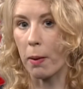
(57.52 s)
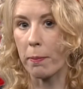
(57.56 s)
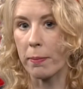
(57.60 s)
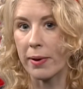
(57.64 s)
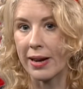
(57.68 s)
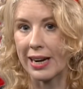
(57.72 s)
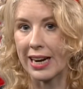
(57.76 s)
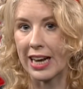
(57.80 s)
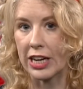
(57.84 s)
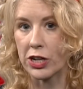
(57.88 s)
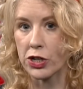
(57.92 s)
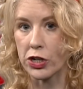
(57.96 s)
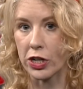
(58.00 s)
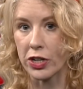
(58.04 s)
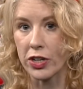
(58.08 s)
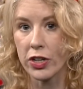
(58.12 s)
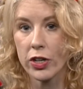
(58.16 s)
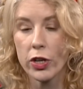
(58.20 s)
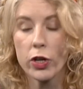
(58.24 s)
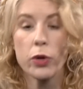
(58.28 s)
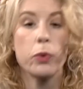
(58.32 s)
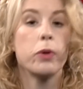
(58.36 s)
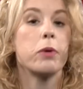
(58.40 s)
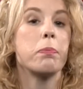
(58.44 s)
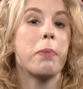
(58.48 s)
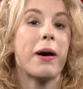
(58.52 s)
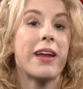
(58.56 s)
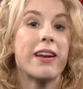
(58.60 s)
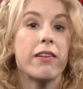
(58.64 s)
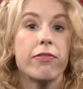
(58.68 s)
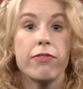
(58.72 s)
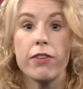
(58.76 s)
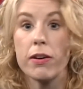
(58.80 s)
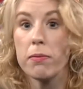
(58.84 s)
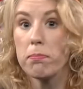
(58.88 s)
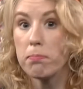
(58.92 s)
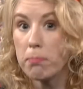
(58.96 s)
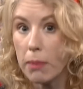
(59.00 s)
population who would
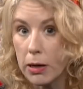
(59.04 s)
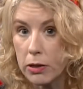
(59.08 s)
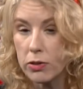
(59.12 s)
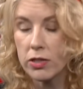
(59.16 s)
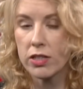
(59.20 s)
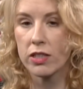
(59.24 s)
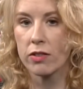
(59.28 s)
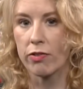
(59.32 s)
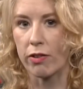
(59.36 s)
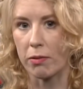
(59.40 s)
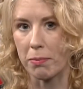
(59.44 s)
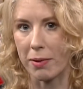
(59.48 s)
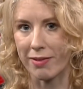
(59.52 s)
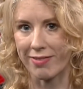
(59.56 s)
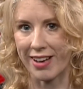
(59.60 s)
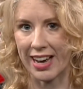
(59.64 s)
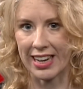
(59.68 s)
benefit most from a